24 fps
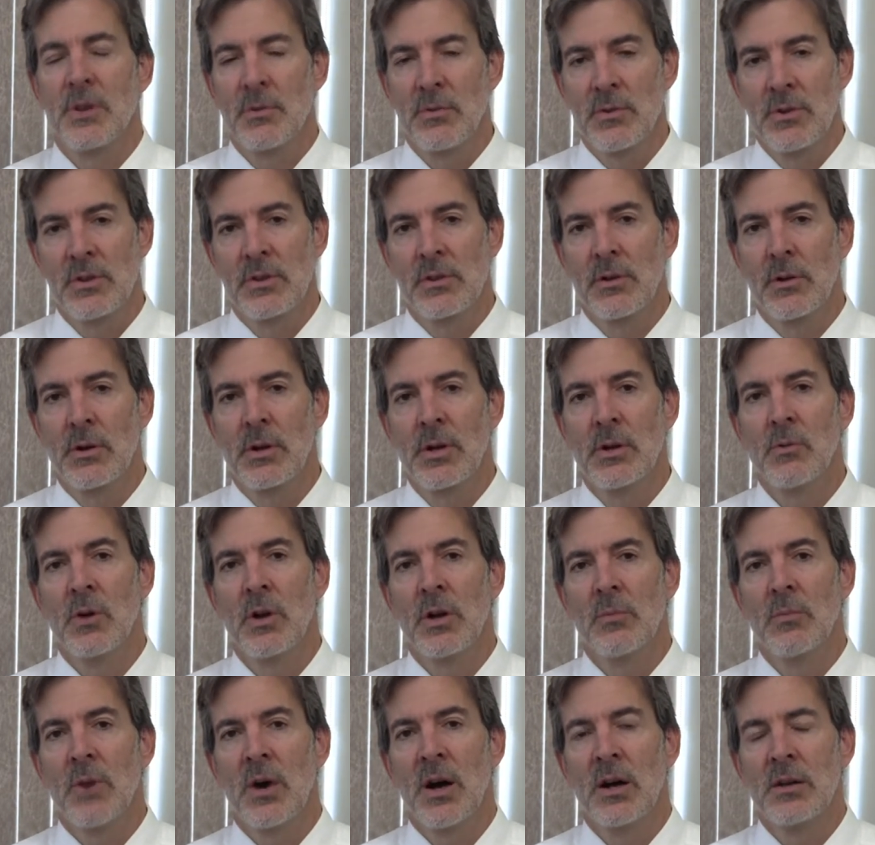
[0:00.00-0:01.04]
It was
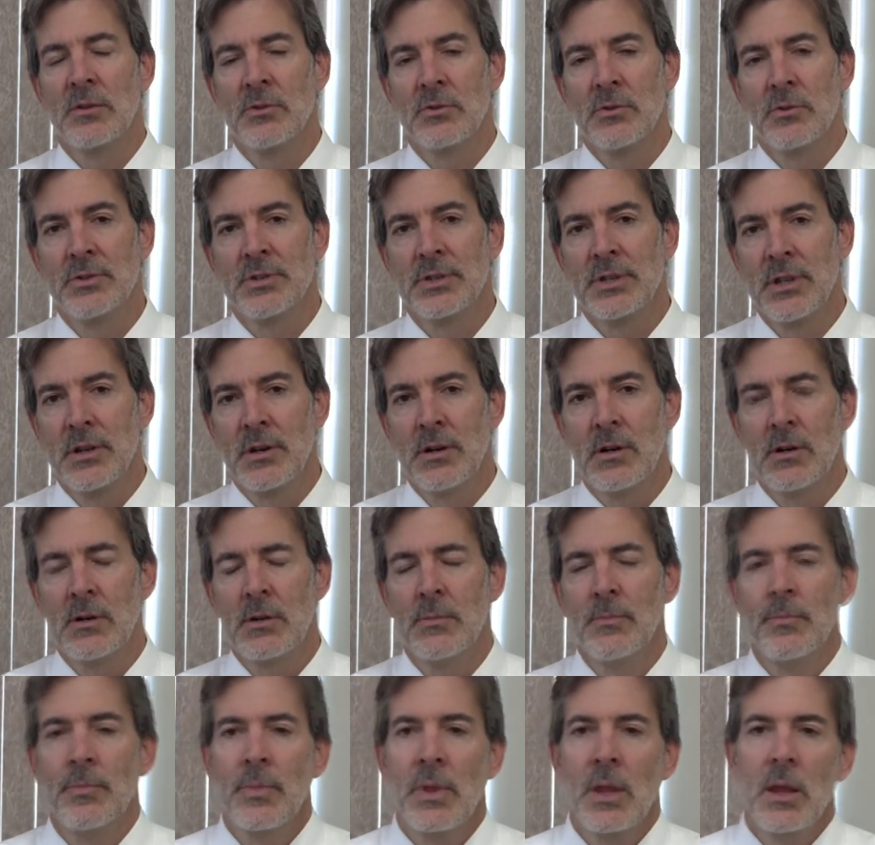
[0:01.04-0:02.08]
31 modules in
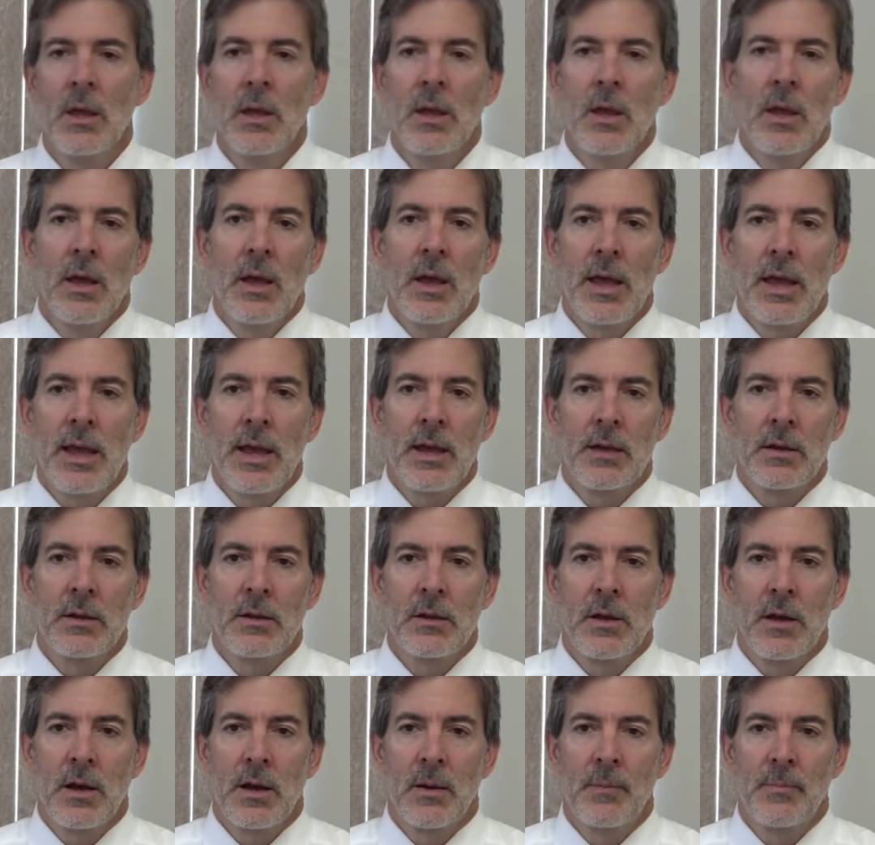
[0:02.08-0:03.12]
all. And